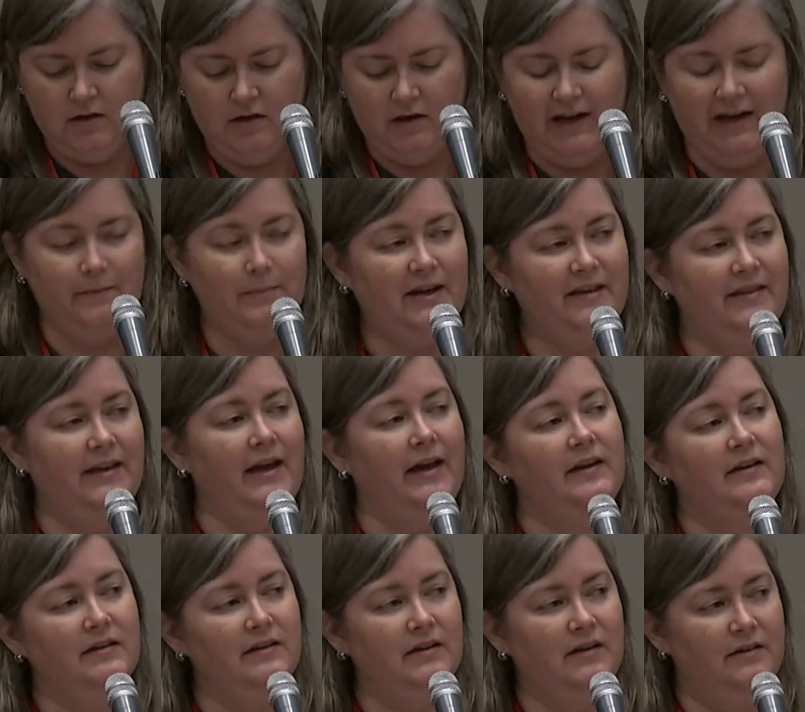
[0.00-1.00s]
And by the
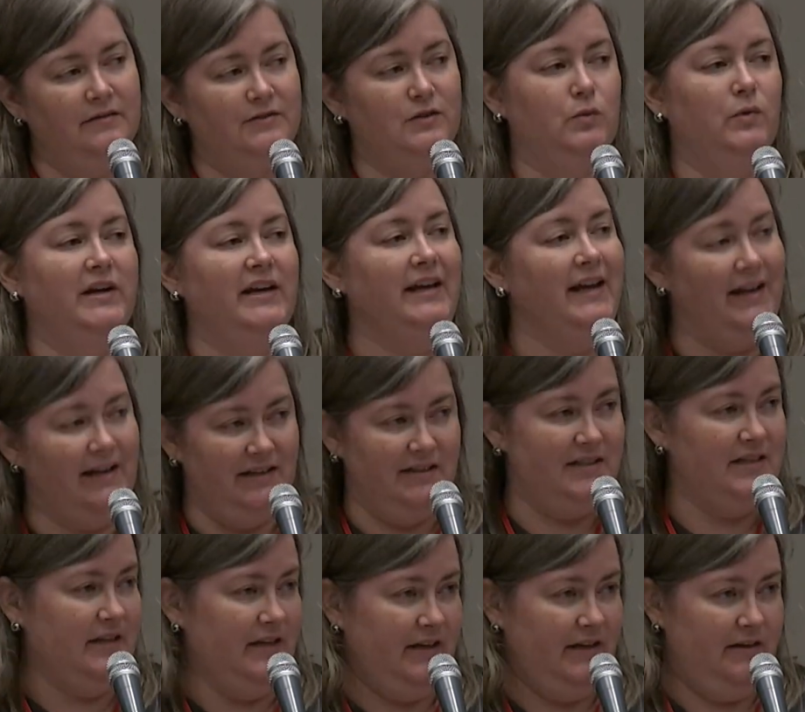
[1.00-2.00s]
end of
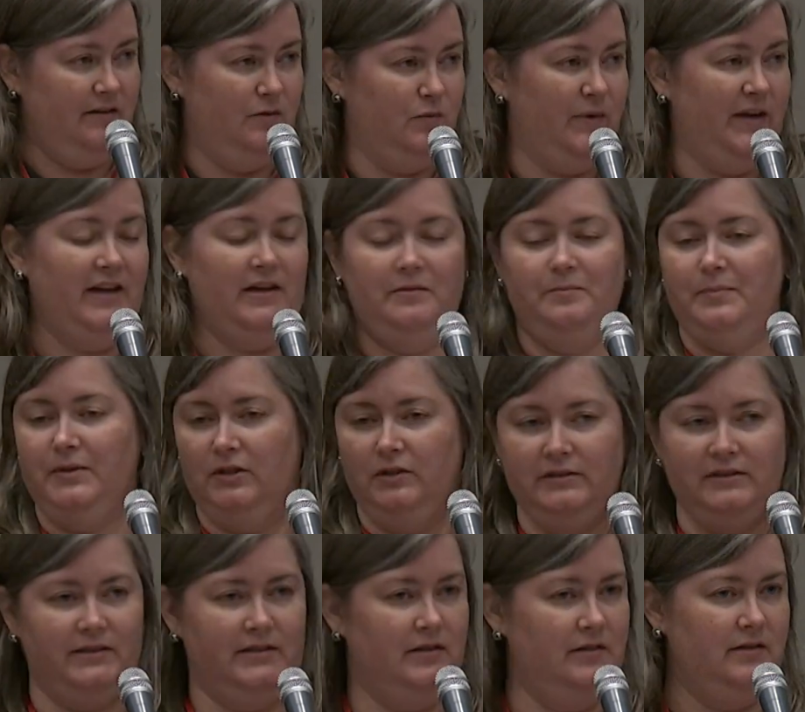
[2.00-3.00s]
2018, we had
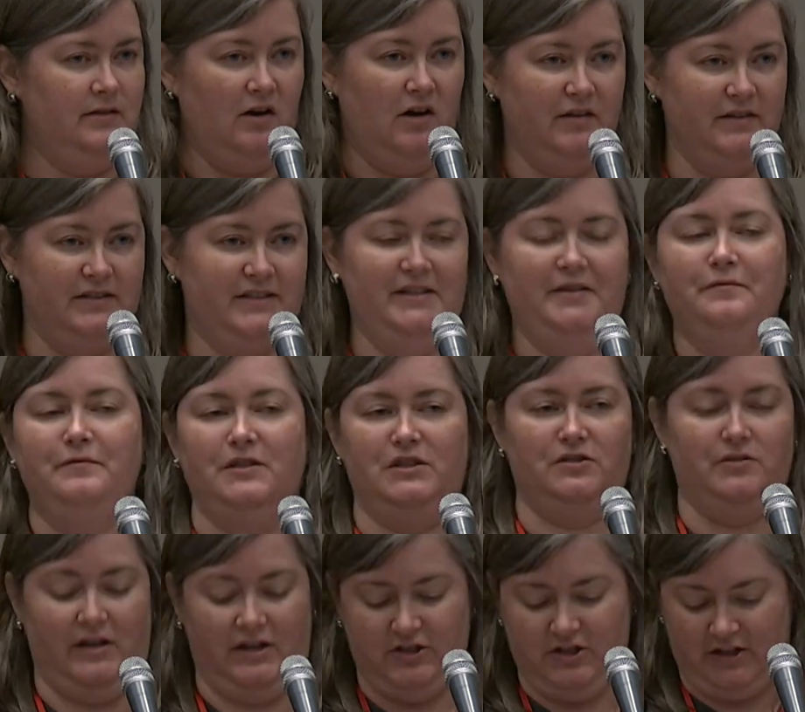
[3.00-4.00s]
built all this
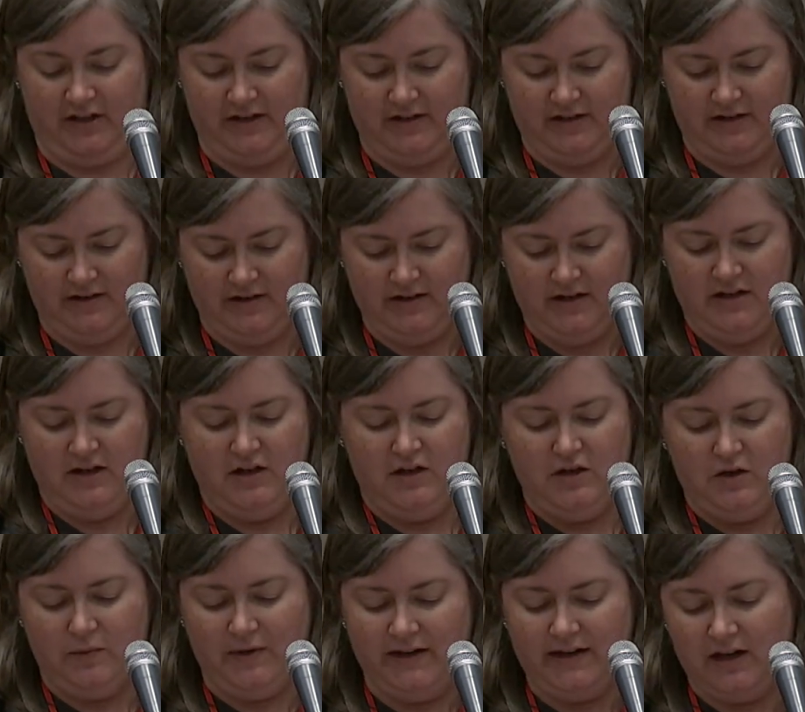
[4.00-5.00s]
infrastructure.
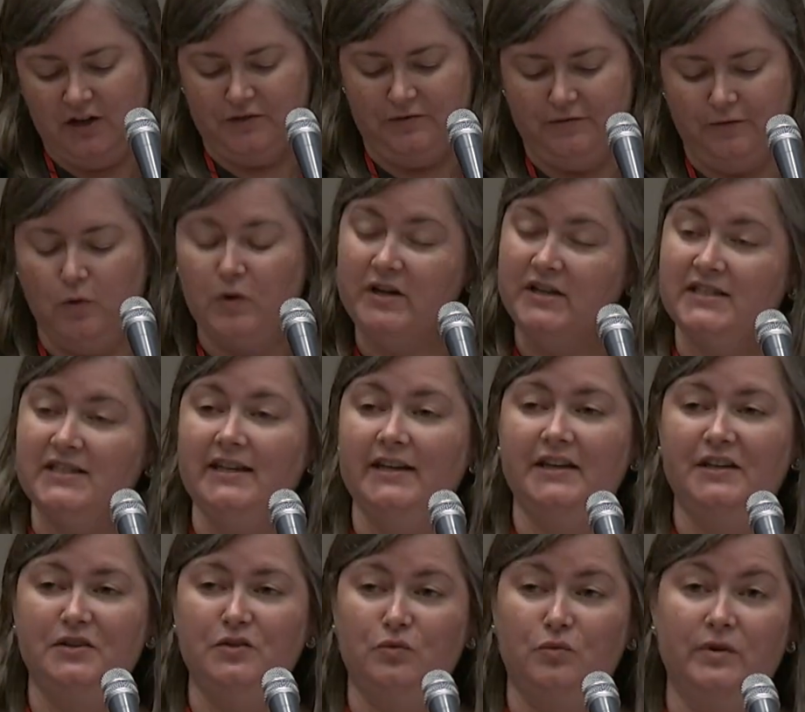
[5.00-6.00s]
We had held
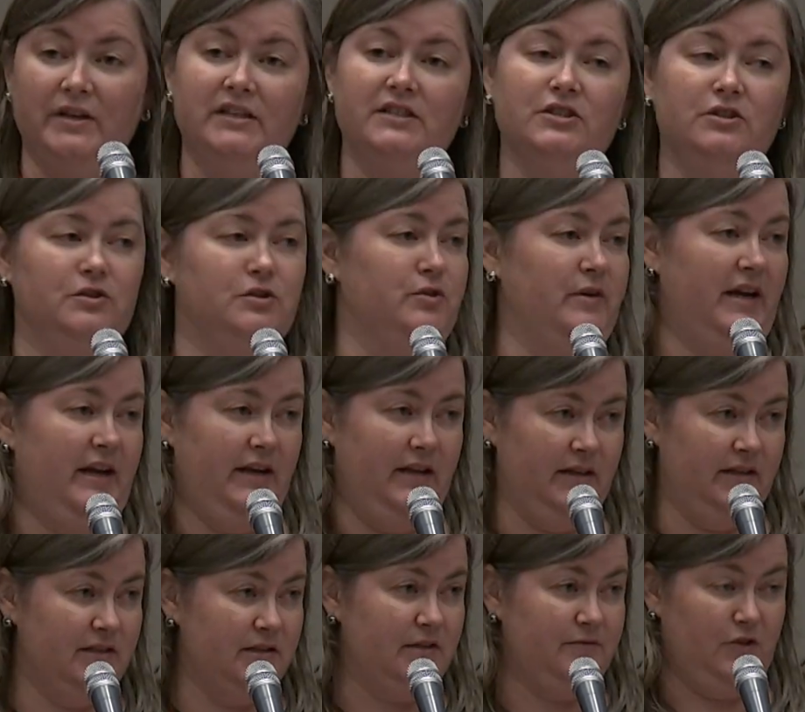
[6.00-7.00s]
14 regional
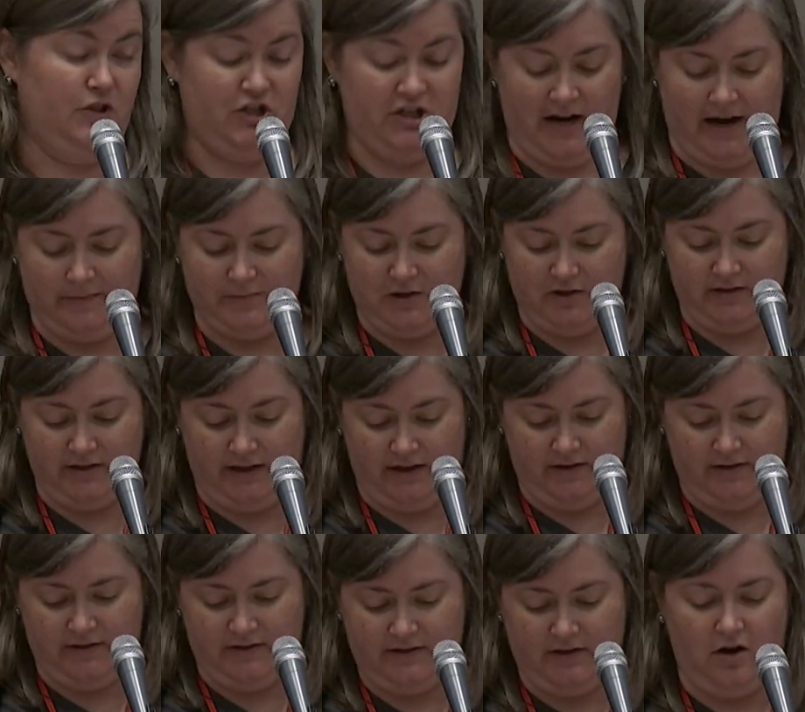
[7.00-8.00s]
trainings for chapter
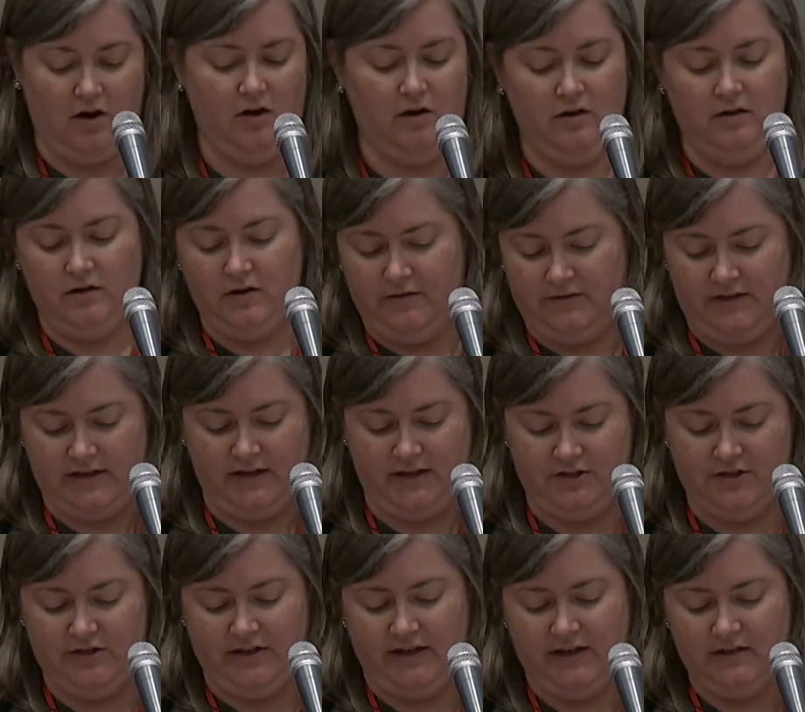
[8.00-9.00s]
leaders all over the
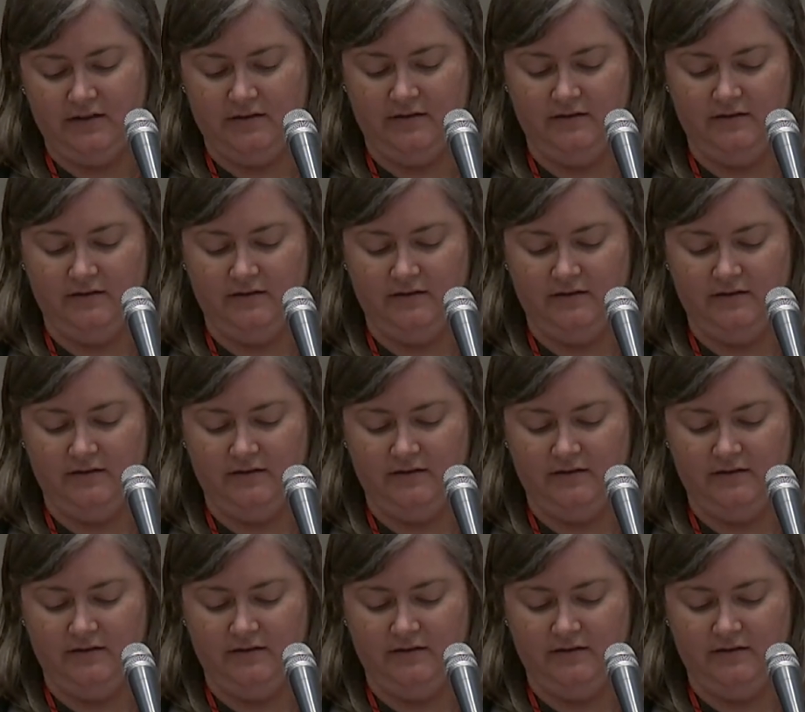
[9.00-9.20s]
country.